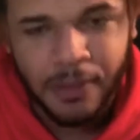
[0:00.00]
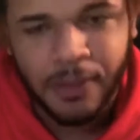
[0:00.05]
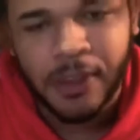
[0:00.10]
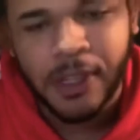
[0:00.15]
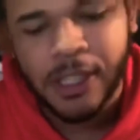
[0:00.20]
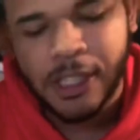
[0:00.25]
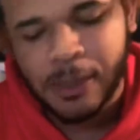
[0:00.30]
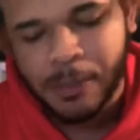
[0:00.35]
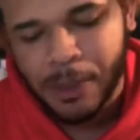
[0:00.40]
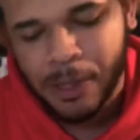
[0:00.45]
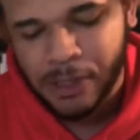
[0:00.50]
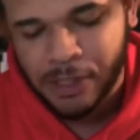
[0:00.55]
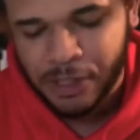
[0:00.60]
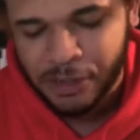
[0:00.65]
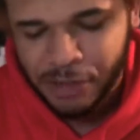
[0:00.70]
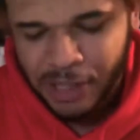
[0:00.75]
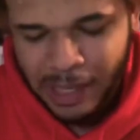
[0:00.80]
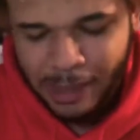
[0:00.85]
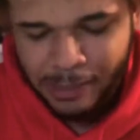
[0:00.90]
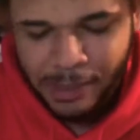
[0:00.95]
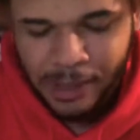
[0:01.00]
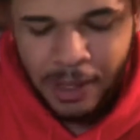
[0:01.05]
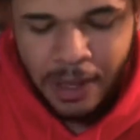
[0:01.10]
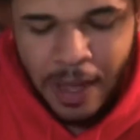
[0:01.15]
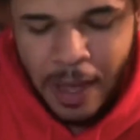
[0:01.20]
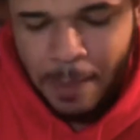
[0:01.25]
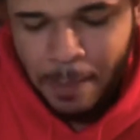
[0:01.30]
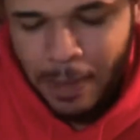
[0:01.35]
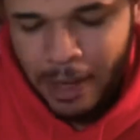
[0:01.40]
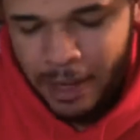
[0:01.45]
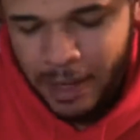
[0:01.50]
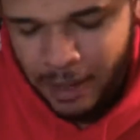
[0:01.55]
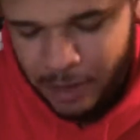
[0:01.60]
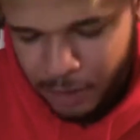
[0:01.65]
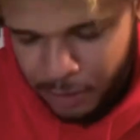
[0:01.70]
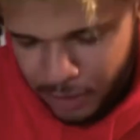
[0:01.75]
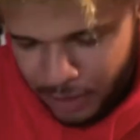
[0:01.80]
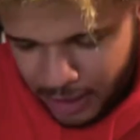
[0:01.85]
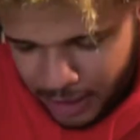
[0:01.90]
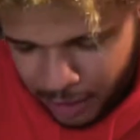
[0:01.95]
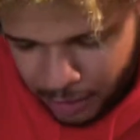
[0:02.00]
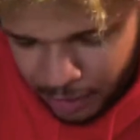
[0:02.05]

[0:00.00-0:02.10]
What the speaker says: spells and traps, but today I only